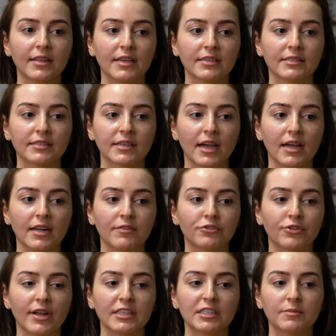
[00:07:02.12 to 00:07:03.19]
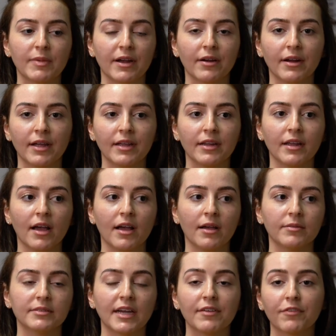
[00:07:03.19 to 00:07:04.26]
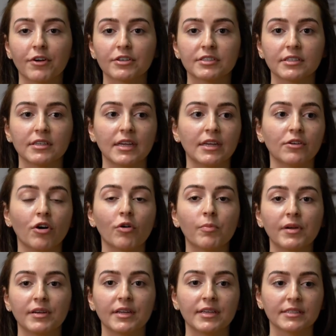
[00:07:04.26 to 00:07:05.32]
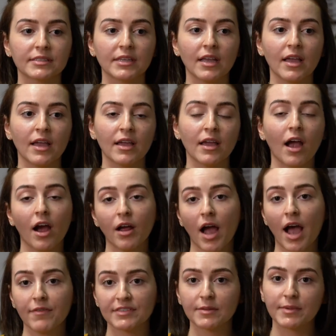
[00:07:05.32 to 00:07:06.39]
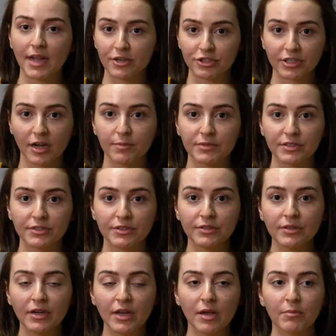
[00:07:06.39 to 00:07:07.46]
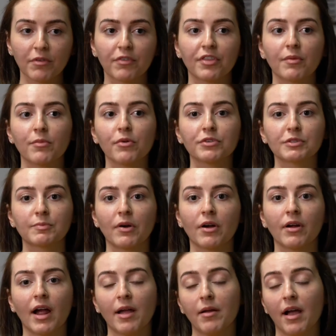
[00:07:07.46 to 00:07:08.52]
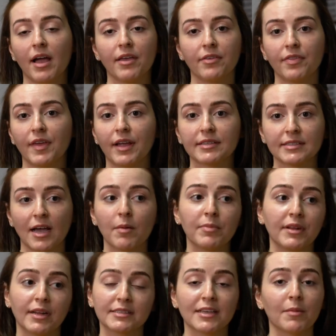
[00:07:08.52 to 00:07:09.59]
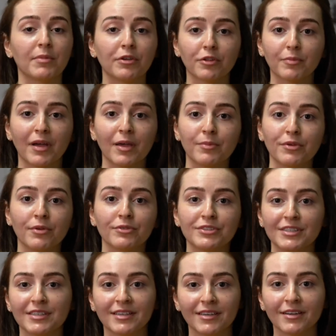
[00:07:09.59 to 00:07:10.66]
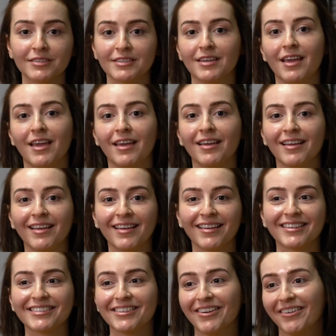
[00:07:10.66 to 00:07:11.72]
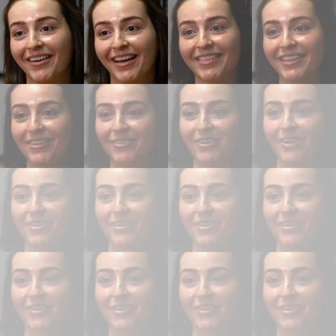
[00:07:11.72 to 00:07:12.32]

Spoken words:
this kind of transparent diversity and openness, have some catching up to do. But for the most part, I think it's happening. It's happening with My Beautique here today. So I think we're